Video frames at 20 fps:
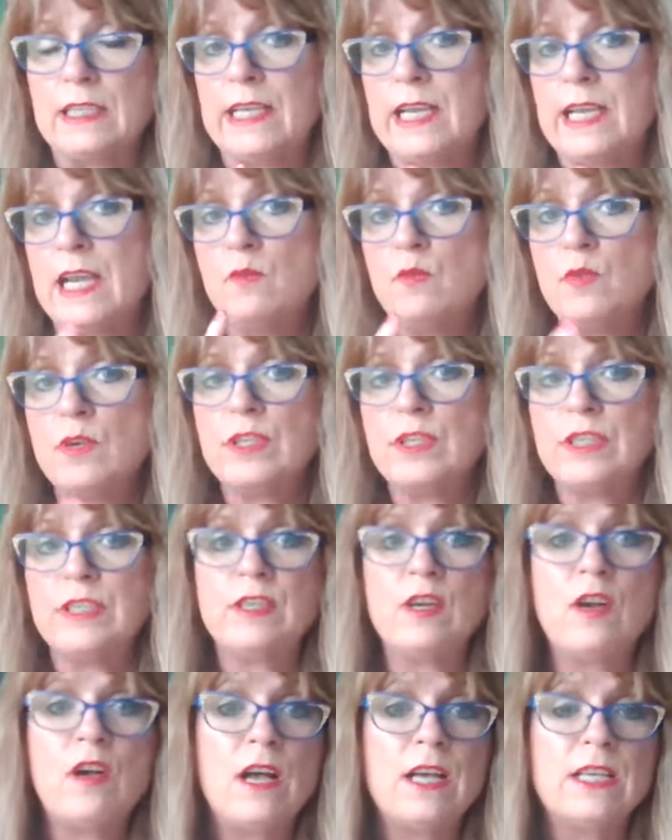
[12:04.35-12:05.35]
Like I worked
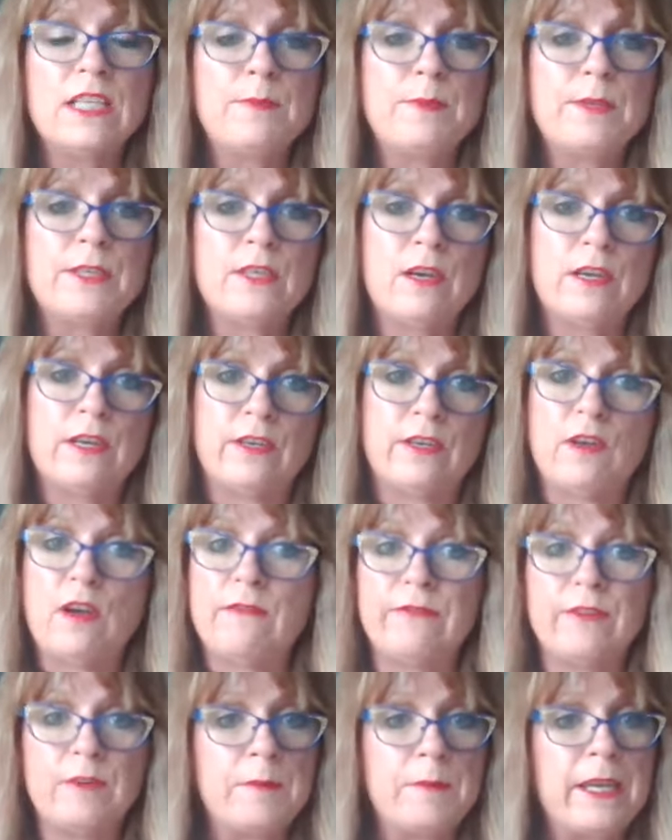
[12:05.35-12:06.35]
in a hospice on and
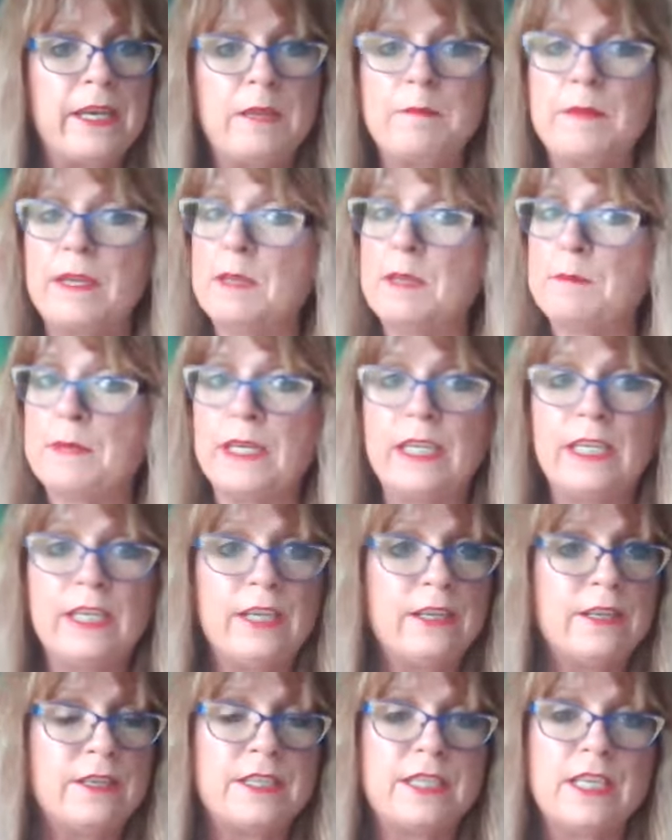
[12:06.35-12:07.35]
off for many, many, many
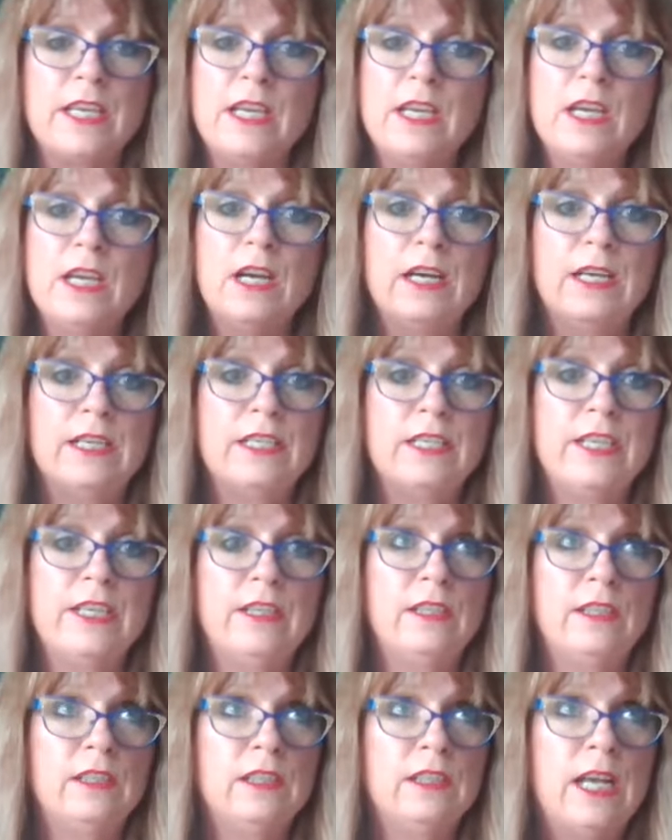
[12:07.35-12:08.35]
years
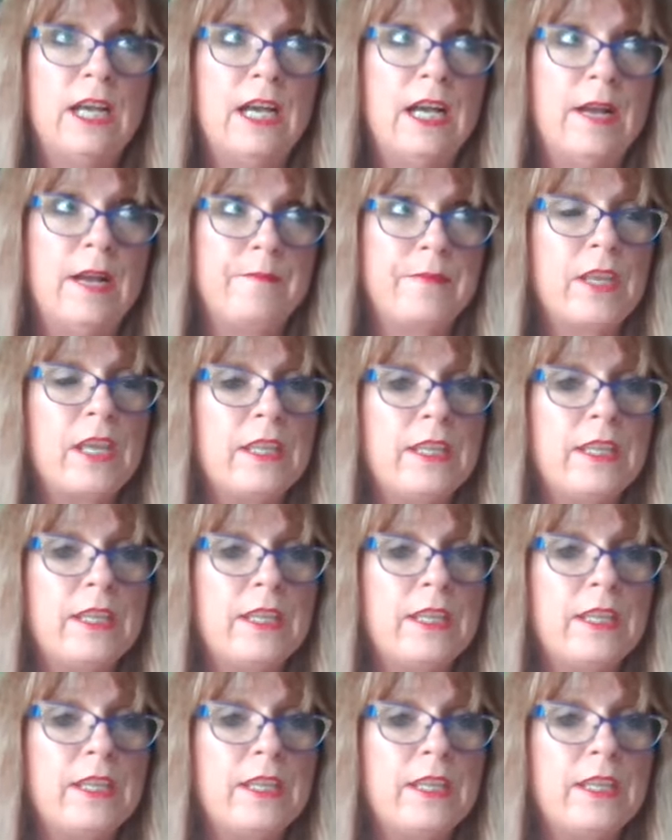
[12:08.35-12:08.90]
until um,